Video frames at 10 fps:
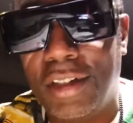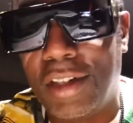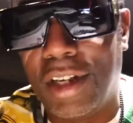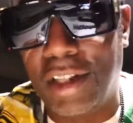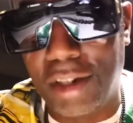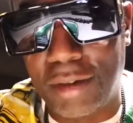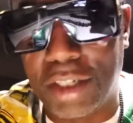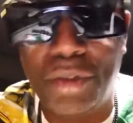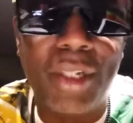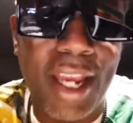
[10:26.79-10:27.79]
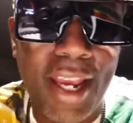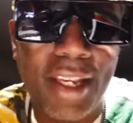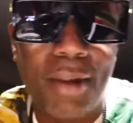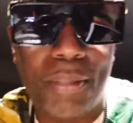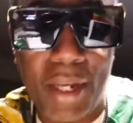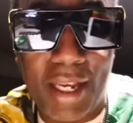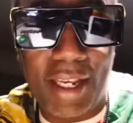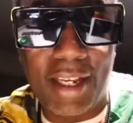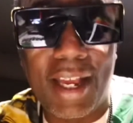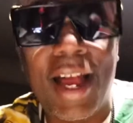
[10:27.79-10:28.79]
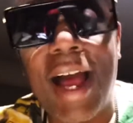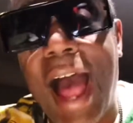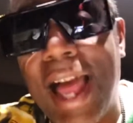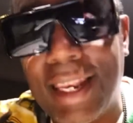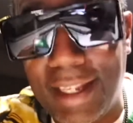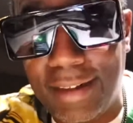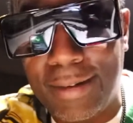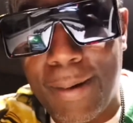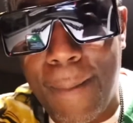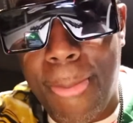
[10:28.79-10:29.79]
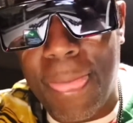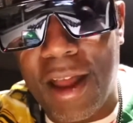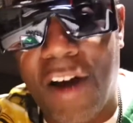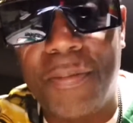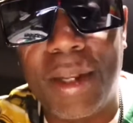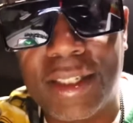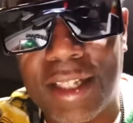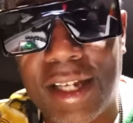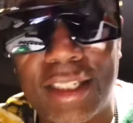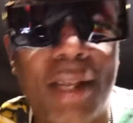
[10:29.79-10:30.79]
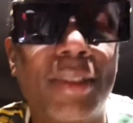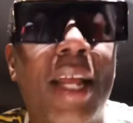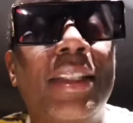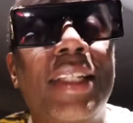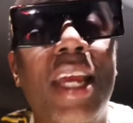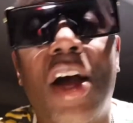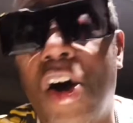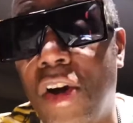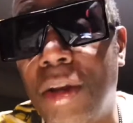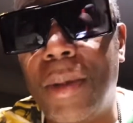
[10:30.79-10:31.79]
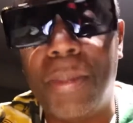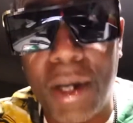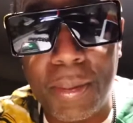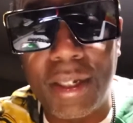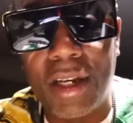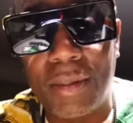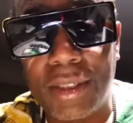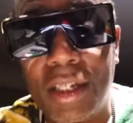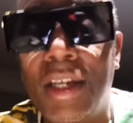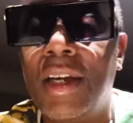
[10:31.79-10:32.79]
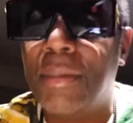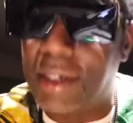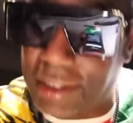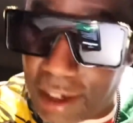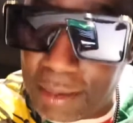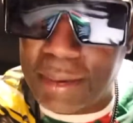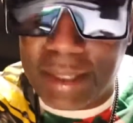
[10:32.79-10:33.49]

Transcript: a little, because you can get paid highly off penny stocks. And I'm not saying all of them are pump and dumps, but some of them